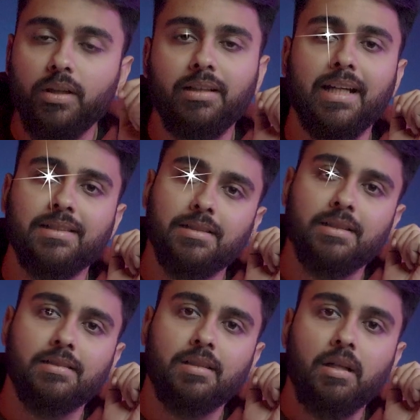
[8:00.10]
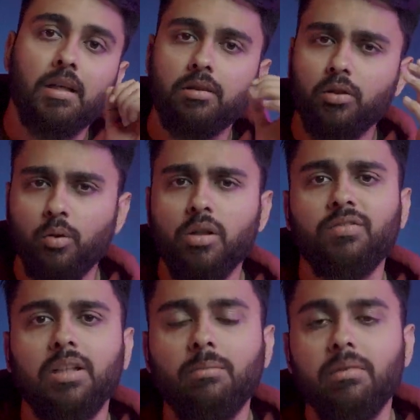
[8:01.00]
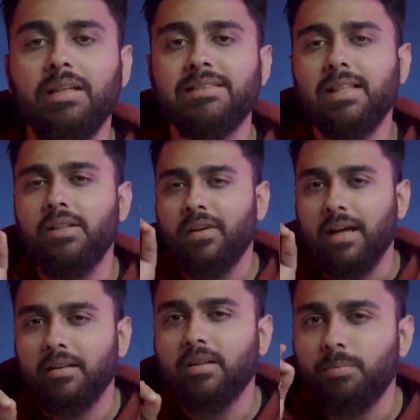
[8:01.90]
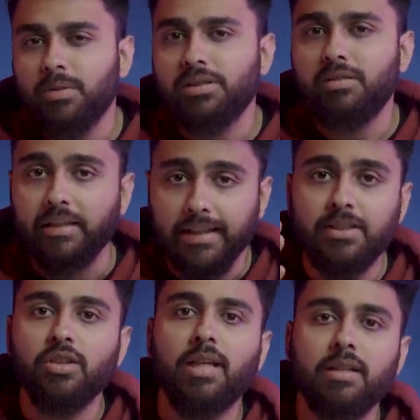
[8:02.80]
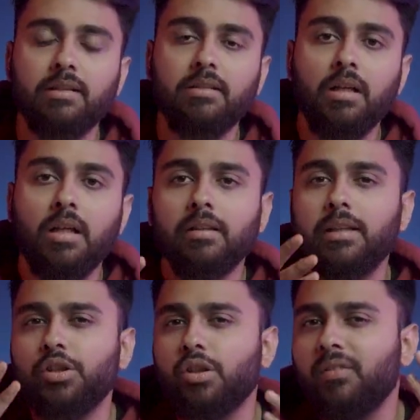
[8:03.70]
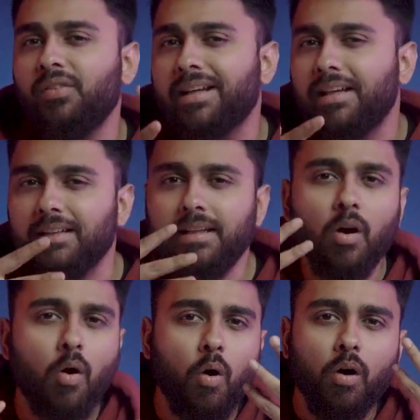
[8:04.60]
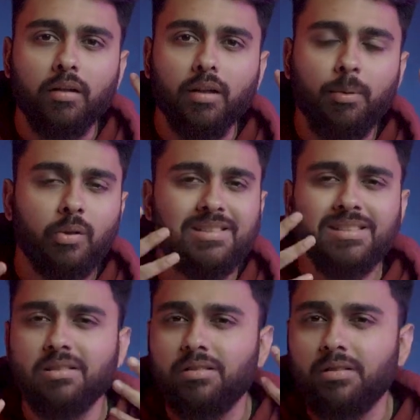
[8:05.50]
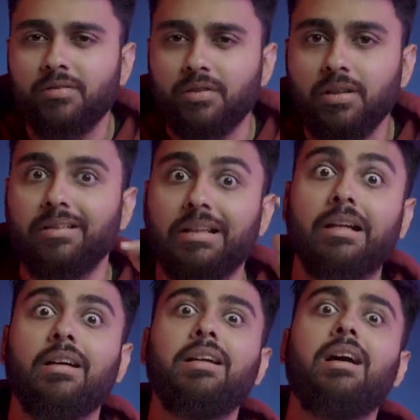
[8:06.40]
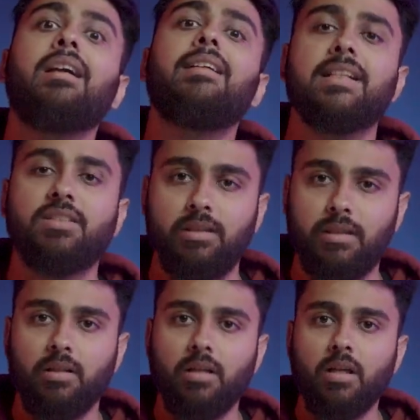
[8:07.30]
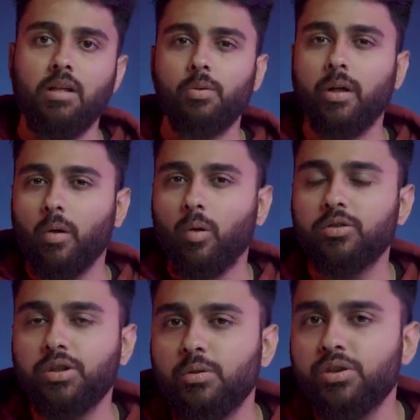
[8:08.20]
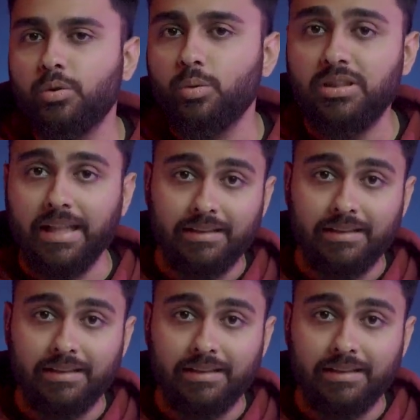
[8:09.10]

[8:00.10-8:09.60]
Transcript: good at catching this. The rule of thumb is that if another person reads your article, they should not find anything odd about a certain word recurring unnaturally. You can also use tools